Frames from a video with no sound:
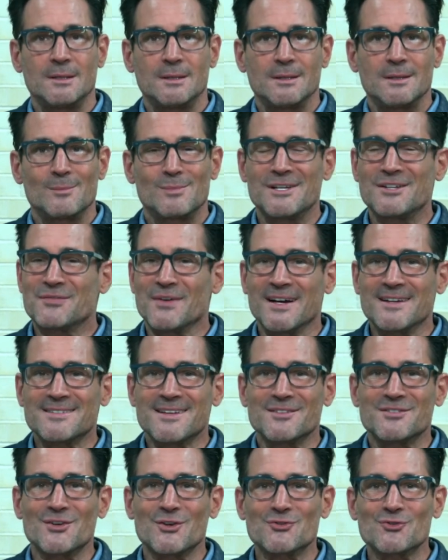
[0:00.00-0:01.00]
Please find us on
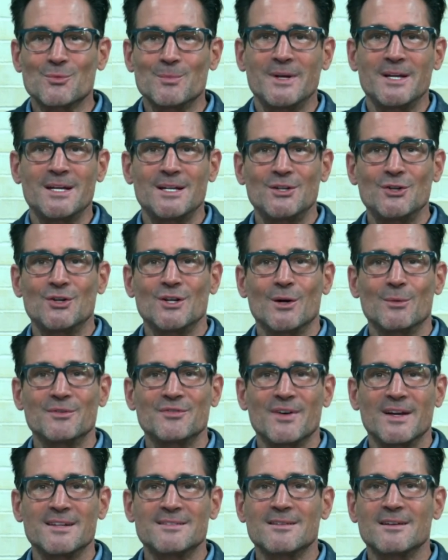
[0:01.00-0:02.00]
social media. You can always
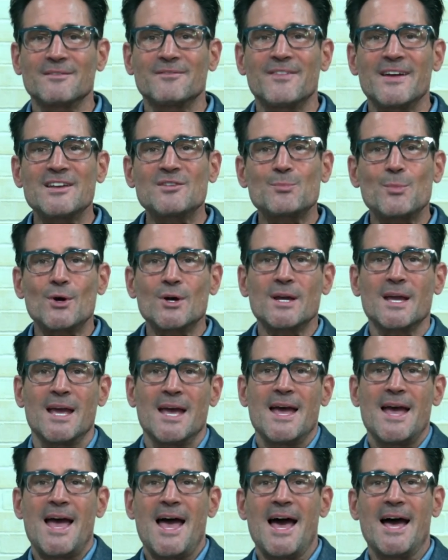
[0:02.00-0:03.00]
find us on Facebook
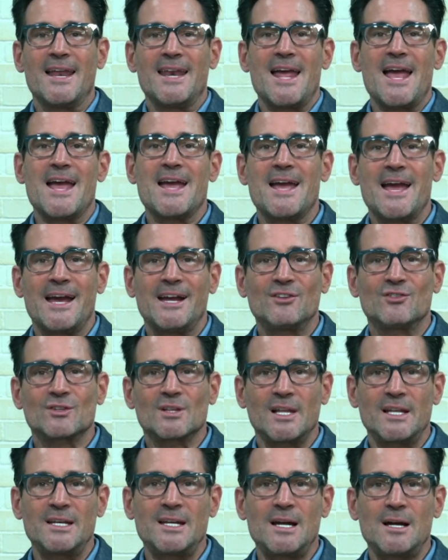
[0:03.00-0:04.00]
at
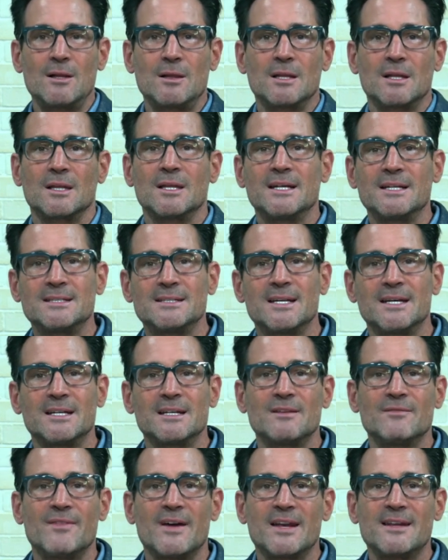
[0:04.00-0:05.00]
Glendale, LinkedIn
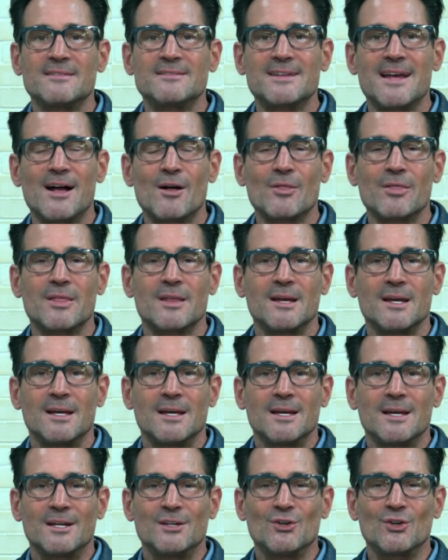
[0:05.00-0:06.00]
Adventist Health,
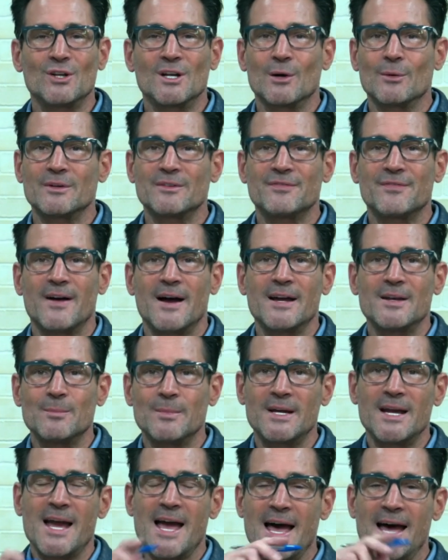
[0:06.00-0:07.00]
and you can always find
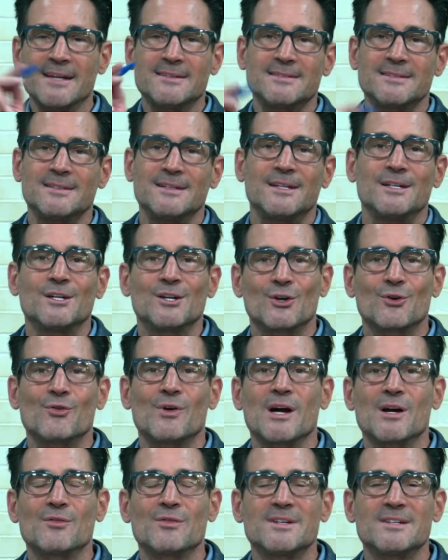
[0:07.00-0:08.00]
me at
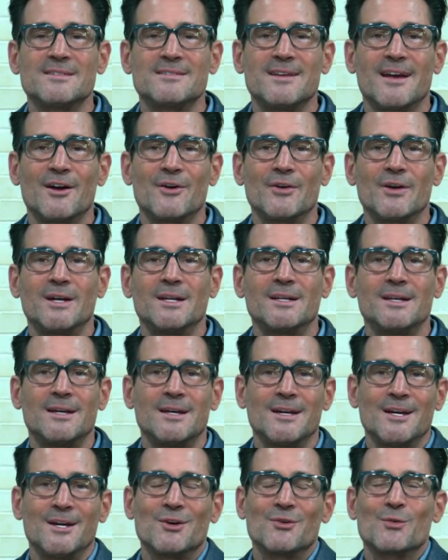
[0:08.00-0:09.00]
Gregory Zarian.
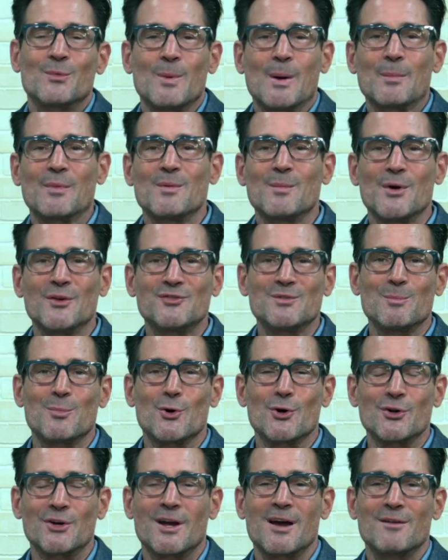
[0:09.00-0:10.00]
Remember, the most
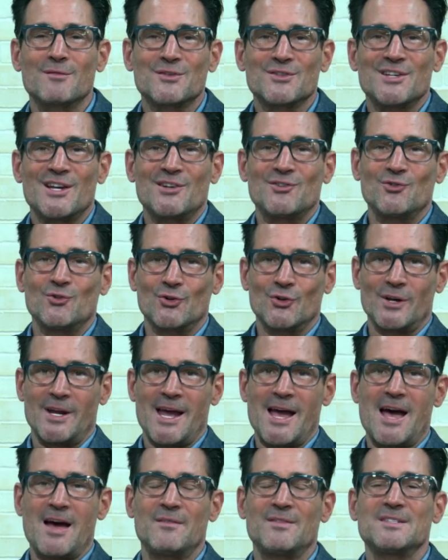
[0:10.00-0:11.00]
important conversation you're going to
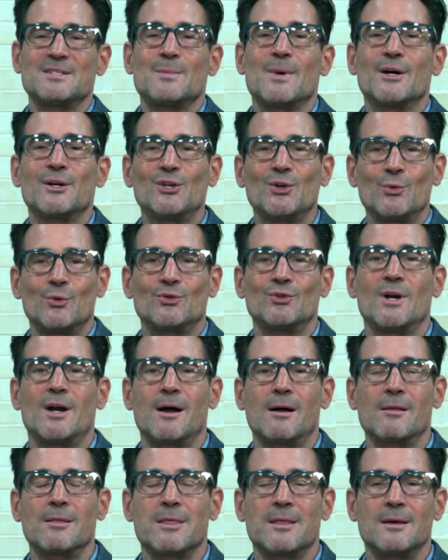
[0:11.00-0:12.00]
have is about you and your
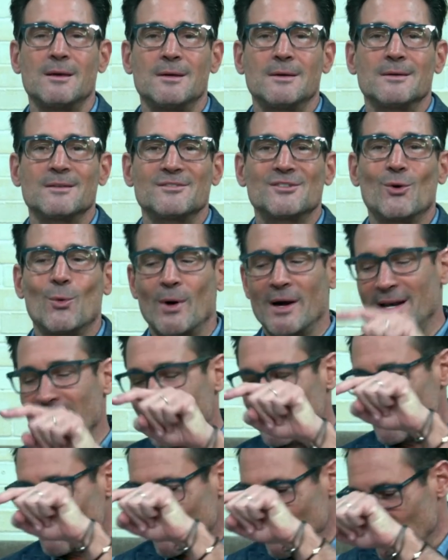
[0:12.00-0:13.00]
health, so why
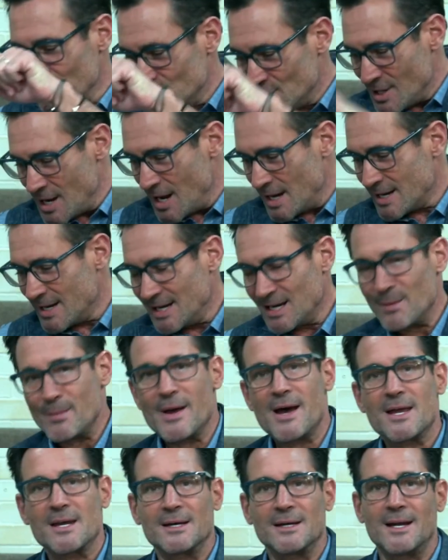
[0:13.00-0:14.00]
not start talking
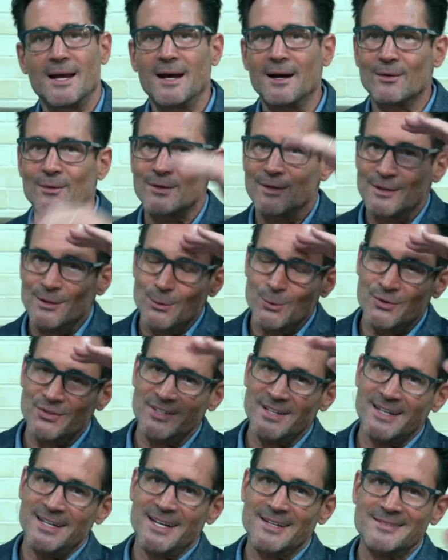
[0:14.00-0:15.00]
about it now? We'll see
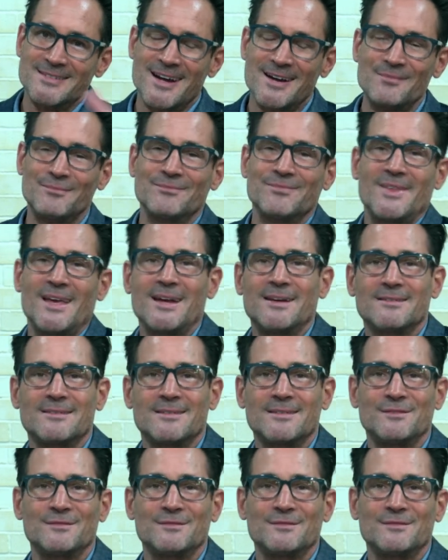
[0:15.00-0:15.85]
you next time. Thanks.